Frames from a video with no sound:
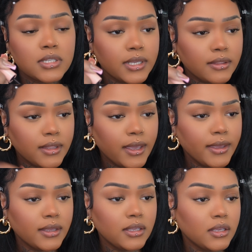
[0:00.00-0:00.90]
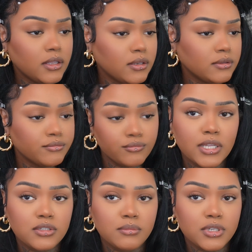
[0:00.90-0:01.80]
like that. Again, not
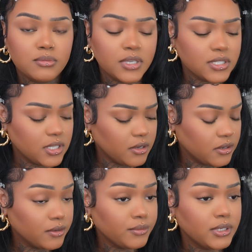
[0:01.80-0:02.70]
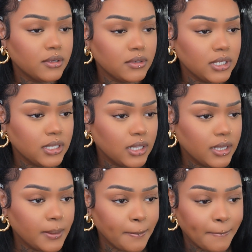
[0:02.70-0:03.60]
too much mascara. We don't need a
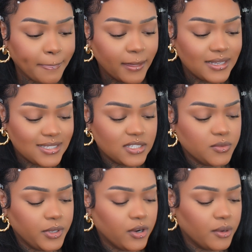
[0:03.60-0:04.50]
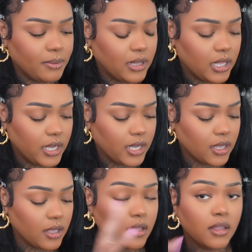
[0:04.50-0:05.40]
lot since we are applying
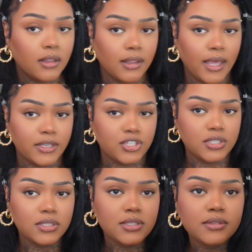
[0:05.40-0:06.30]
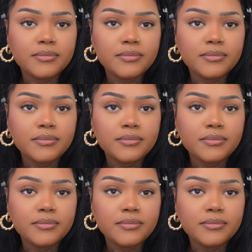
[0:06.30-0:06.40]
lashes.